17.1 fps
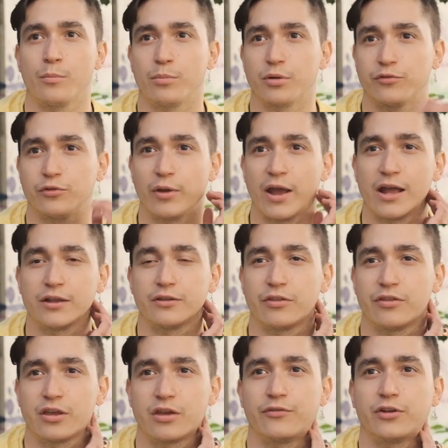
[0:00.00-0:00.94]
But if you had to
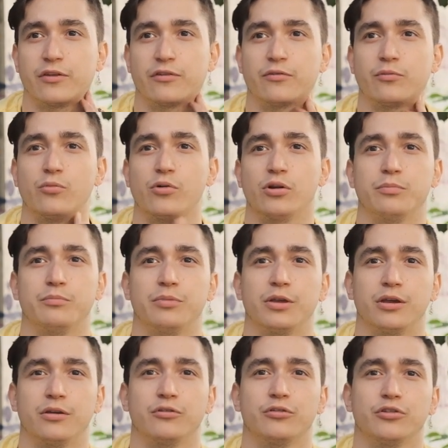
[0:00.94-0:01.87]
think of it as one
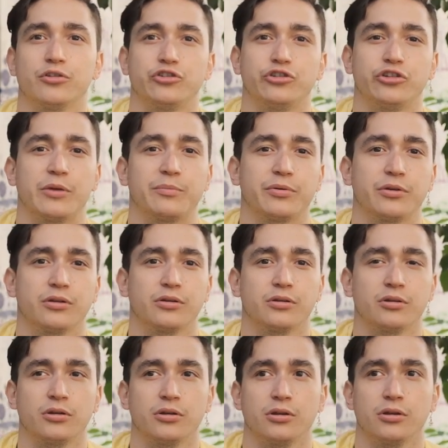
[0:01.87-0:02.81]
big ship,
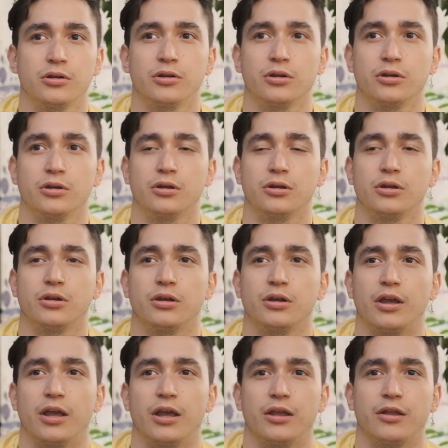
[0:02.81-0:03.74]

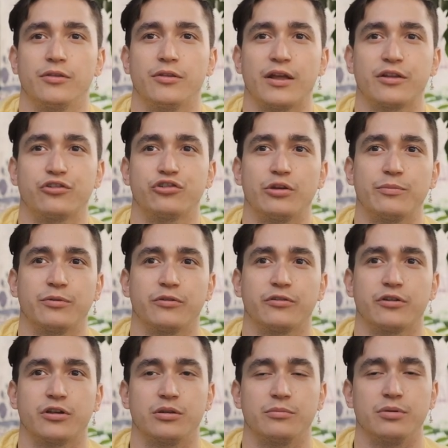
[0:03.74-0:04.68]
it, that ship is
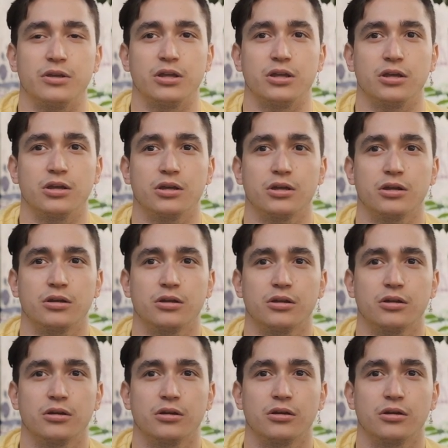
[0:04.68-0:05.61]
going to be
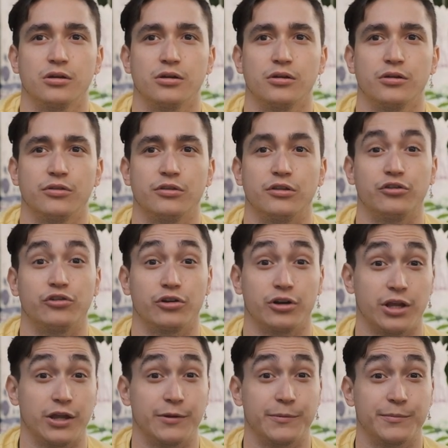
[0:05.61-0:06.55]
the
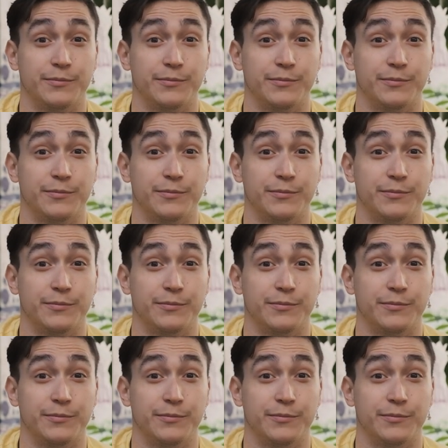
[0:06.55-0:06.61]
journey.